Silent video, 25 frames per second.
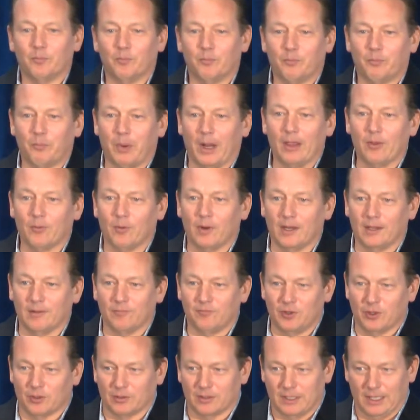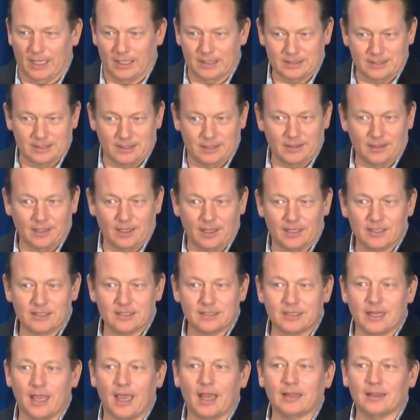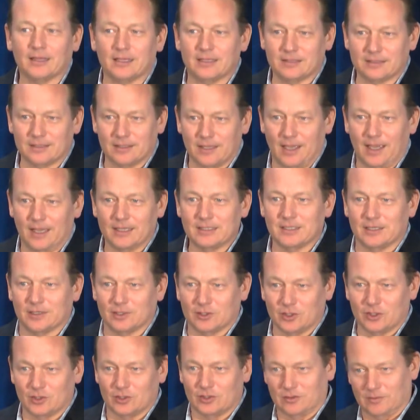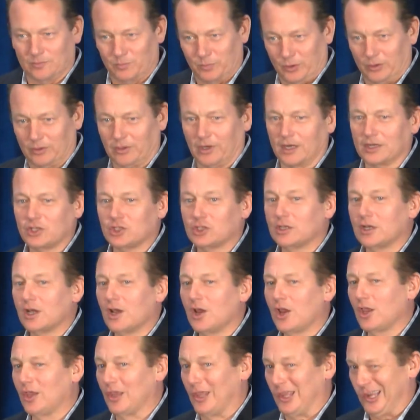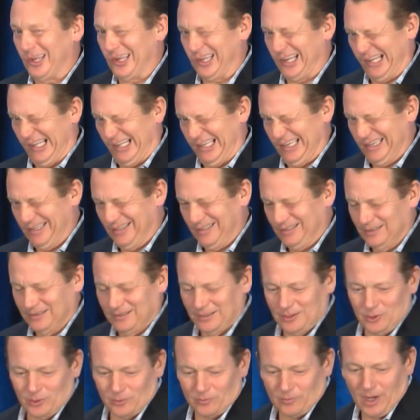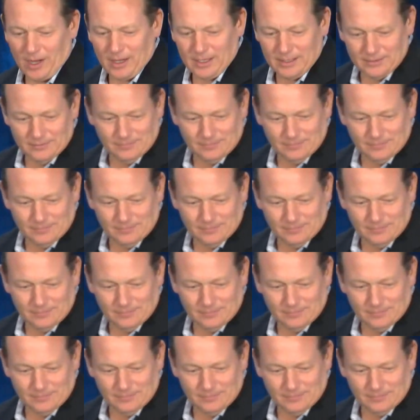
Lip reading: By the way, if you're guessing that I stacked these slides in a certain progression, you're right.